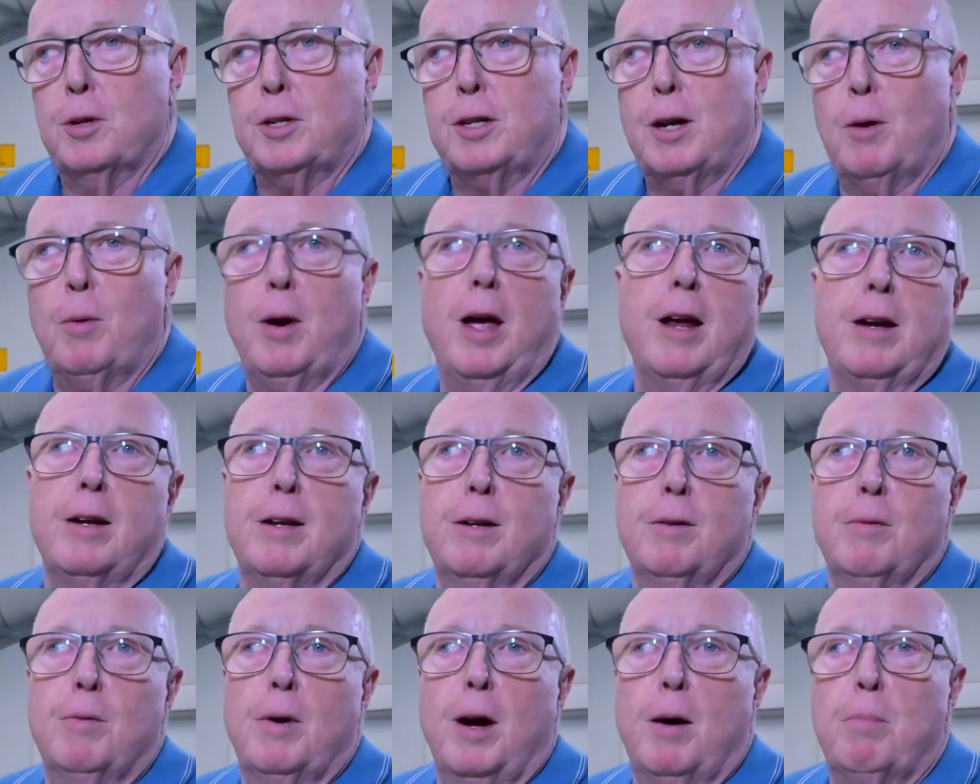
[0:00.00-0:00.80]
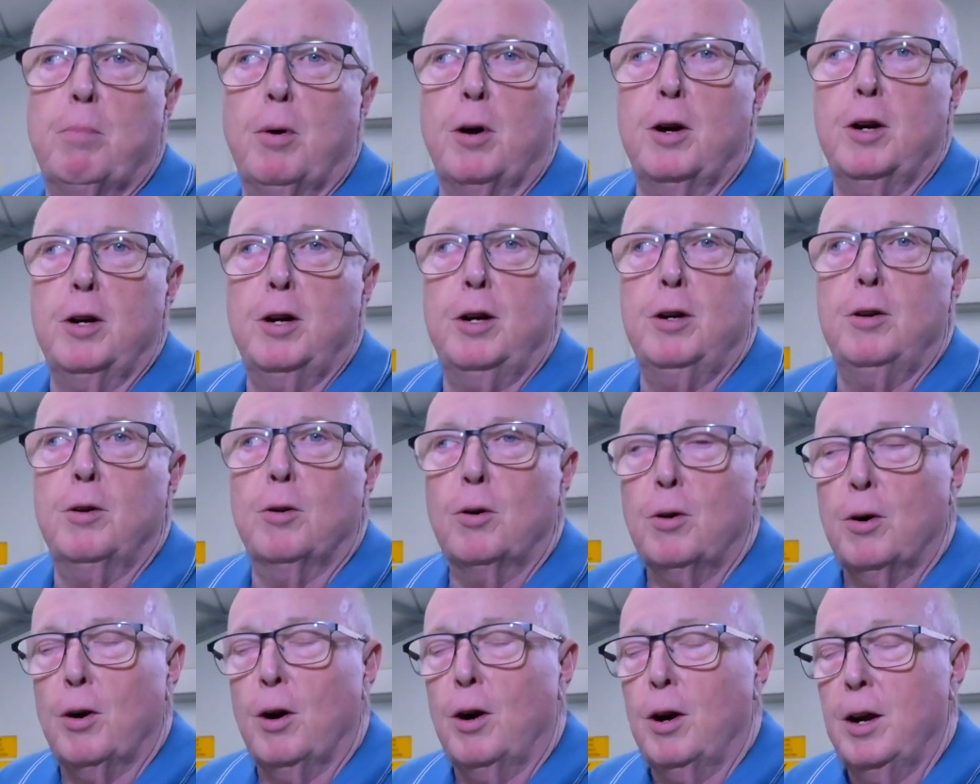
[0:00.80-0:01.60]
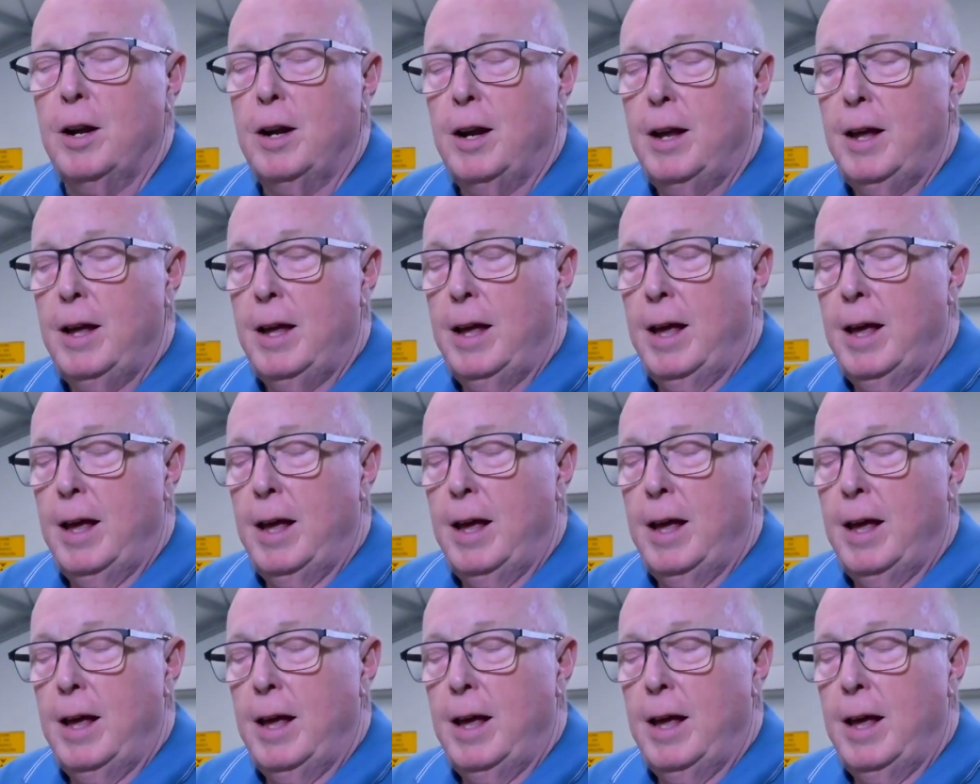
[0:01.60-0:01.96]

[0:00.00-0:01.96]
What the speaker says: so we had to put a new door on.